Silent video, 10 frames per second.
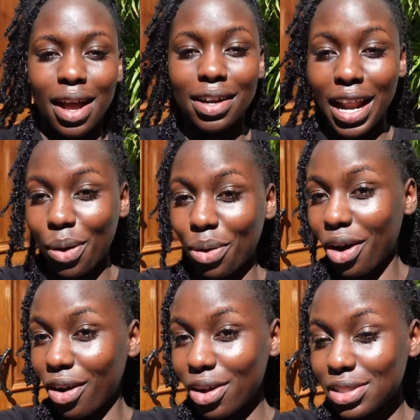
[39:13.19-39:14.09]
And now on
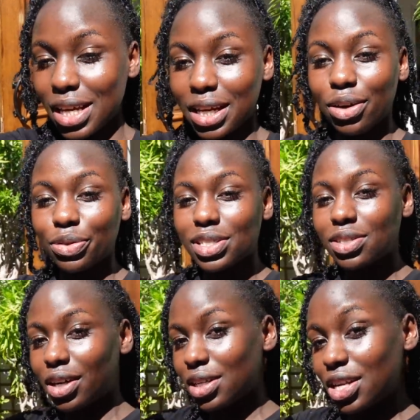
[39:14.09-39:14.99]
our last day, look, the
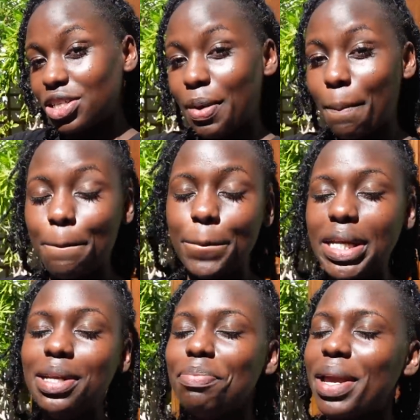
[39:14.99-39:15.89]
sun is literally
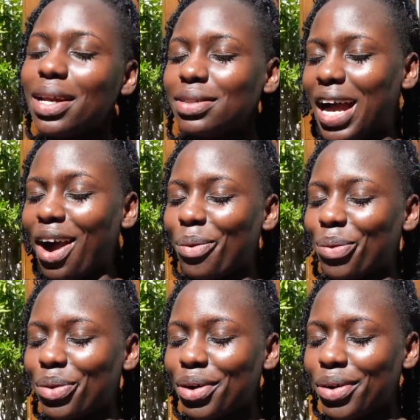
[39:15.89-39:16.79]
beaming
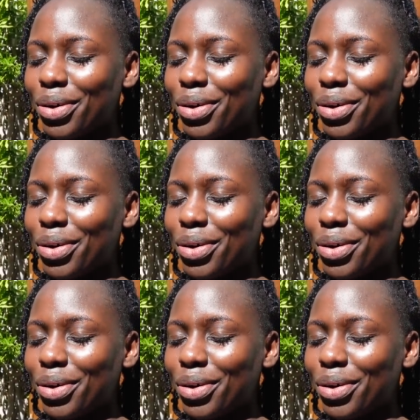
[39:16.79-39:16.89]
down.